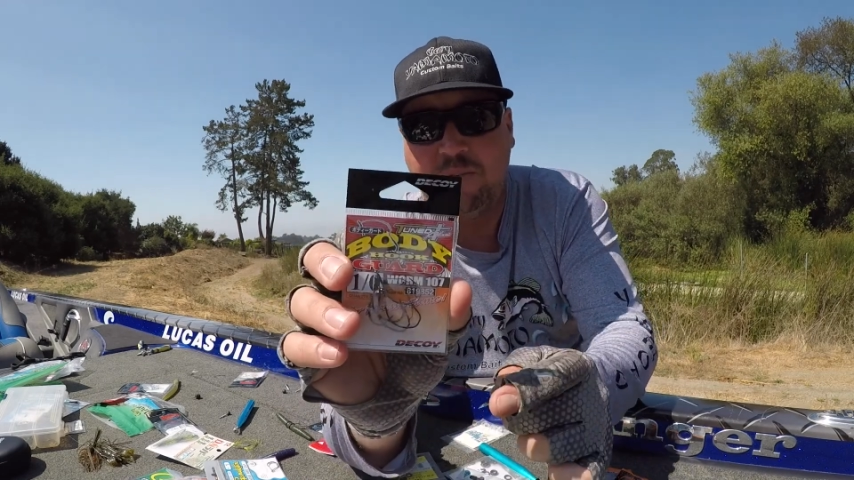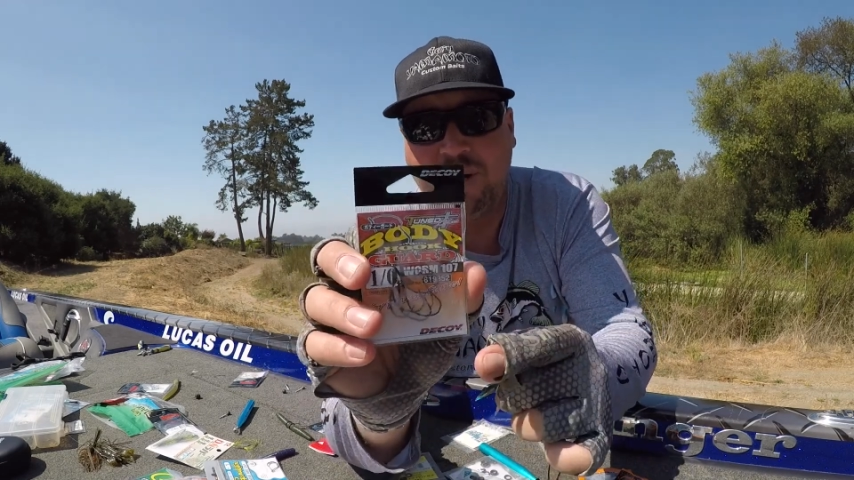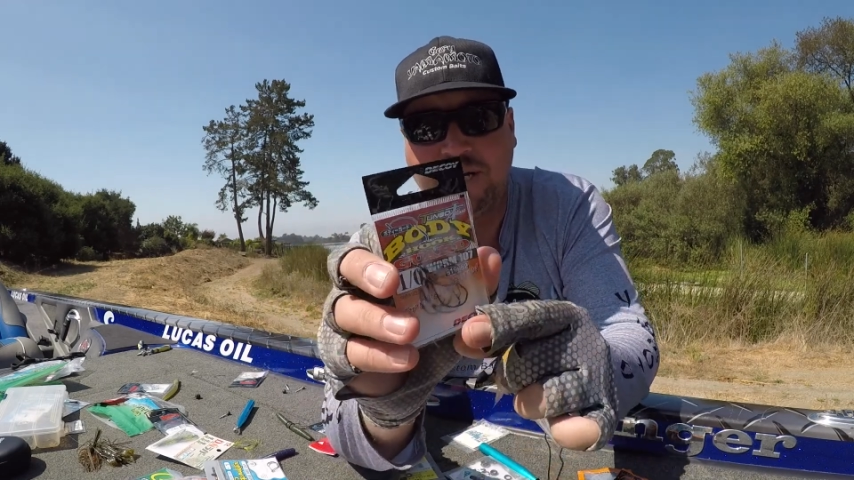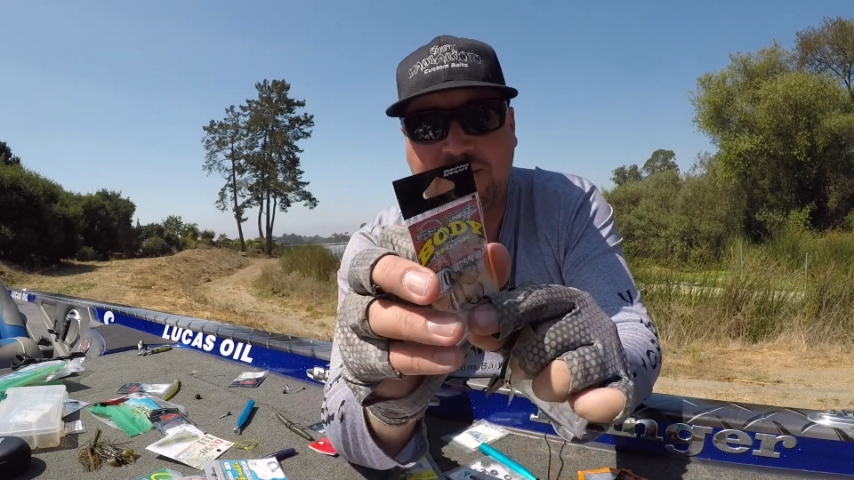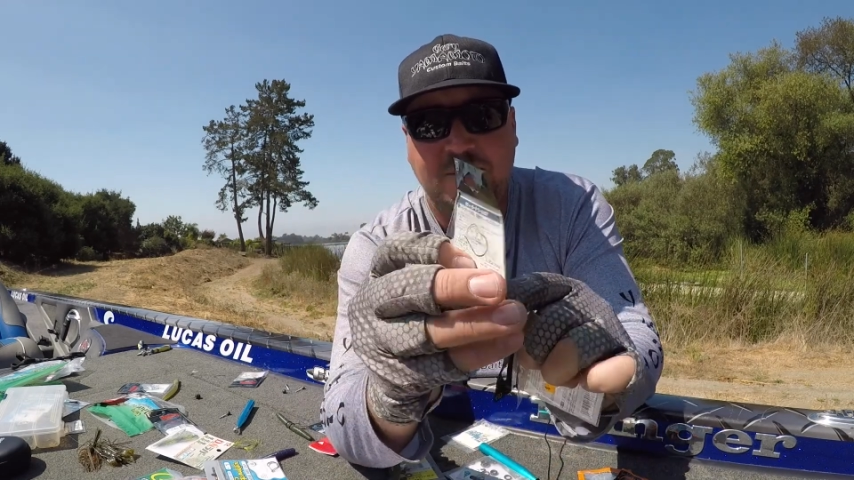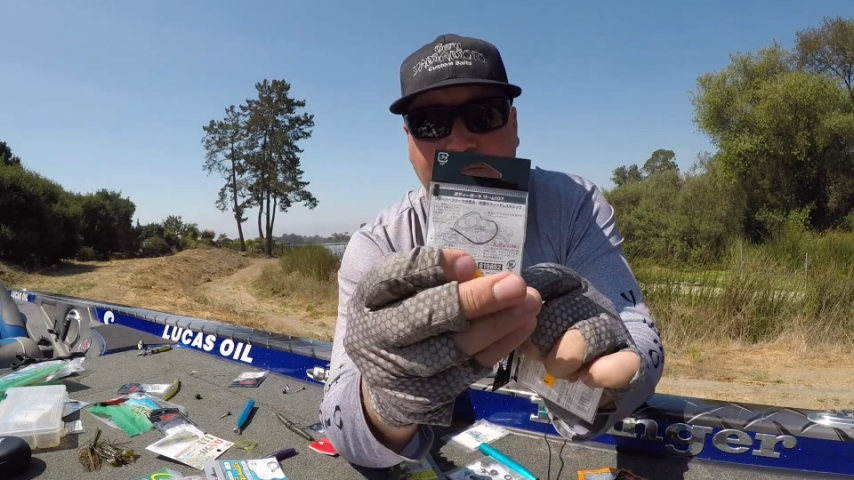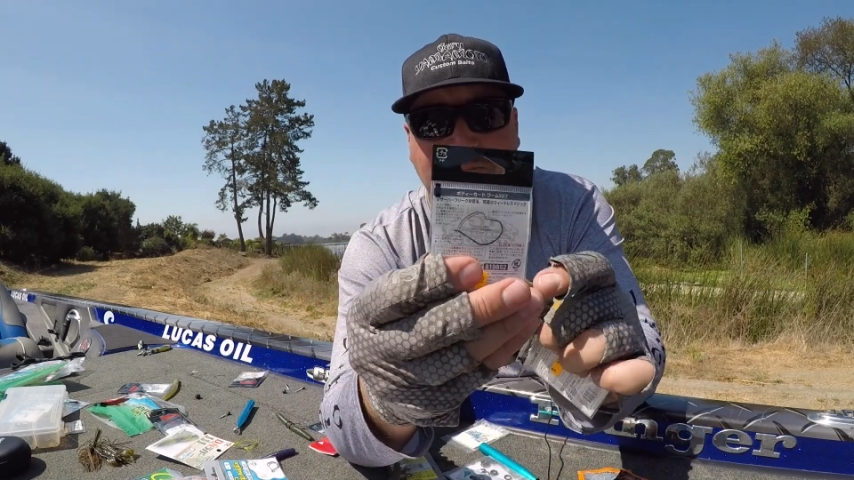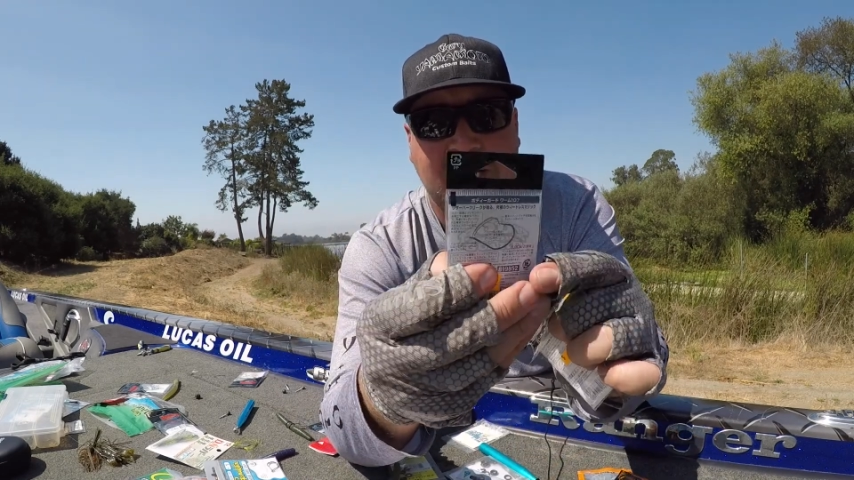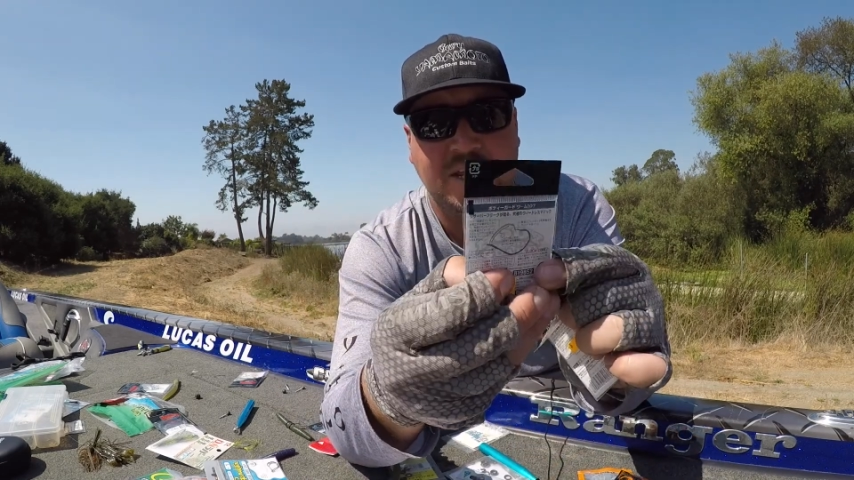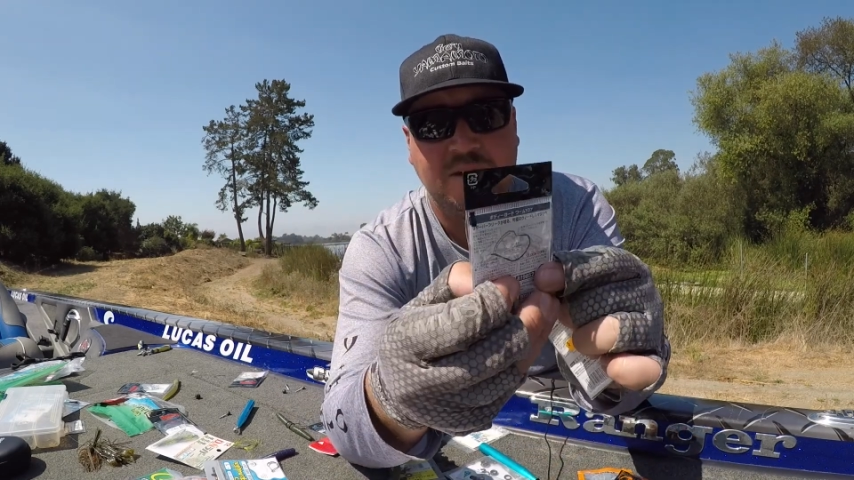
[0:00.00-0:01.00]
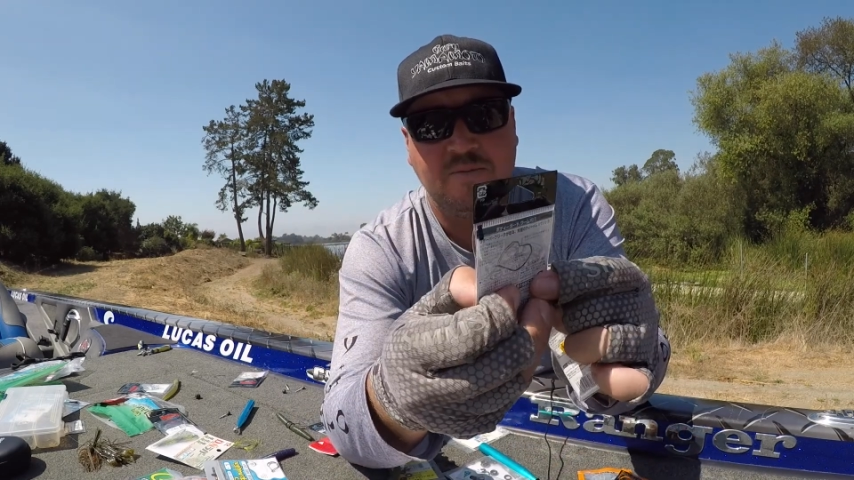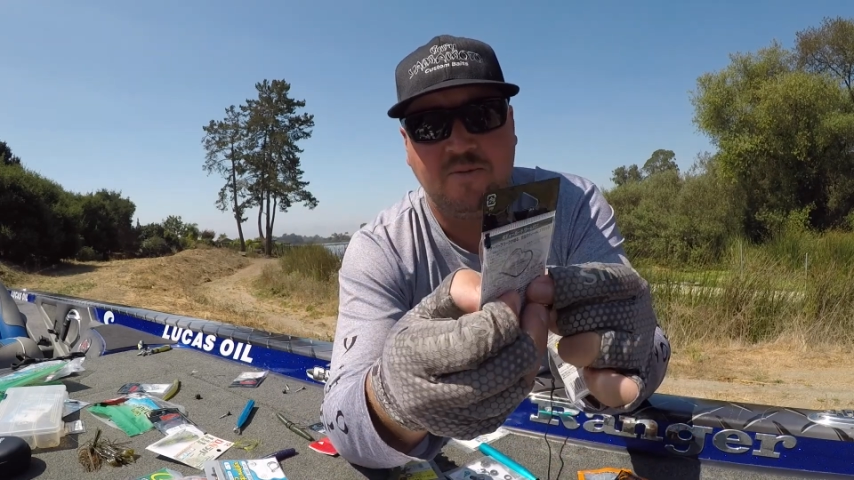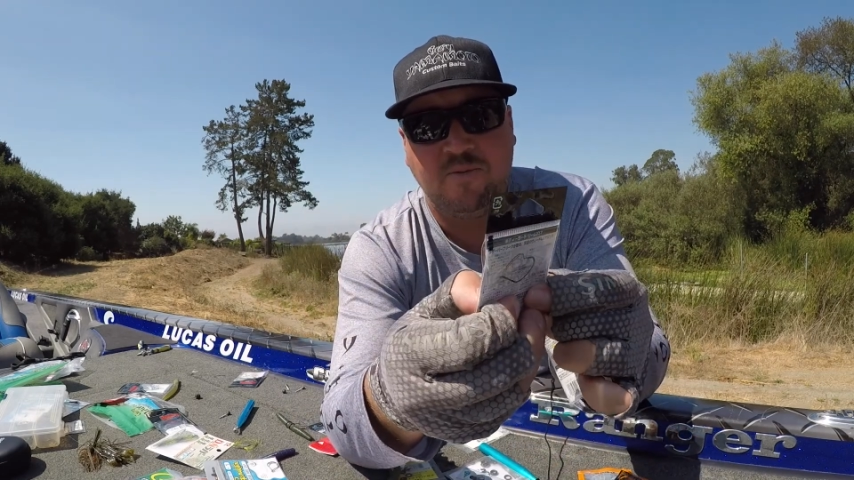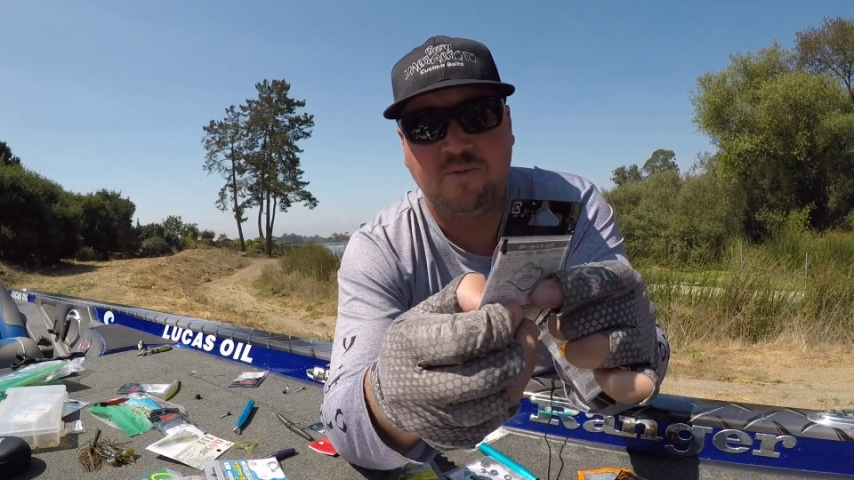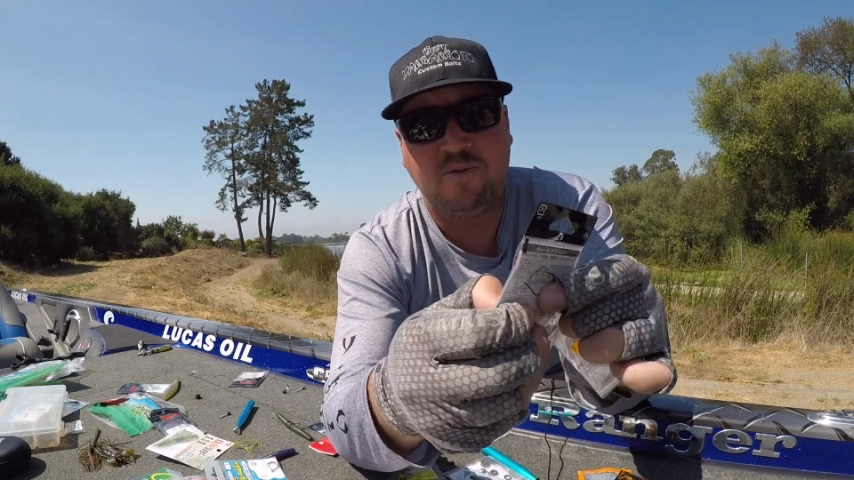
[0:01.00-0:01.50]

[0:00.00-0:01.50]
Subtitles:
but it's a medium